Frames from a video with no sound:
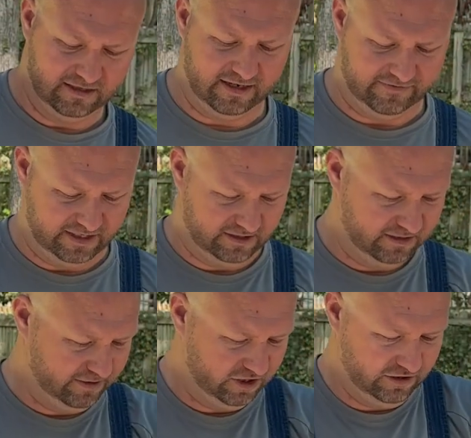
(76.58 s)
Knife needs
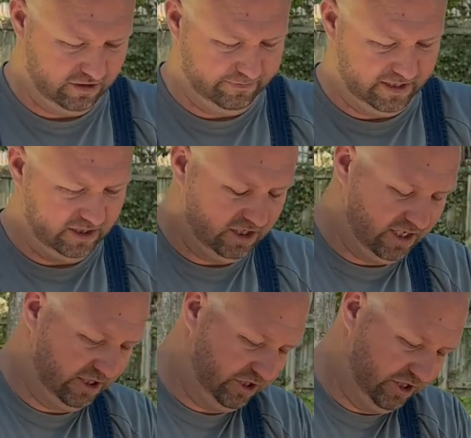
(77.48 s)
to be sharpened a
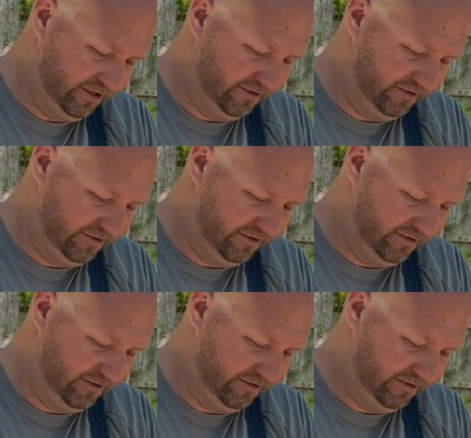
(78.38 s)
touch.